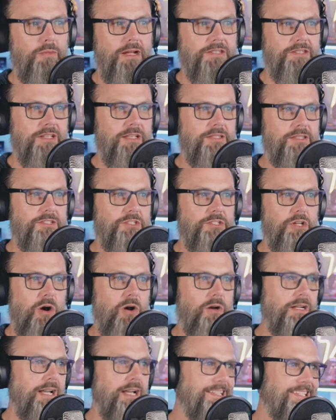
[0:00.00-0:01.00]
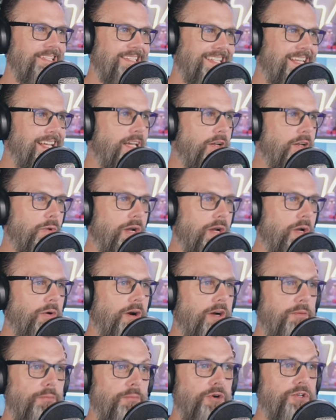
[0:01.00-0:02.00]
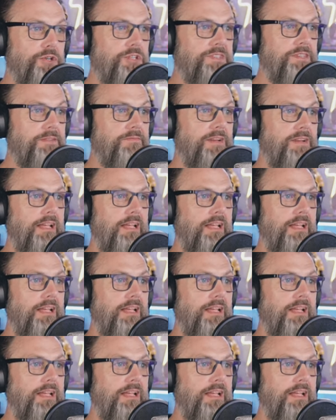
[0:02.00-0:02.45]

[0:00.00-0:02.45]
My son's dog got sick and required emergency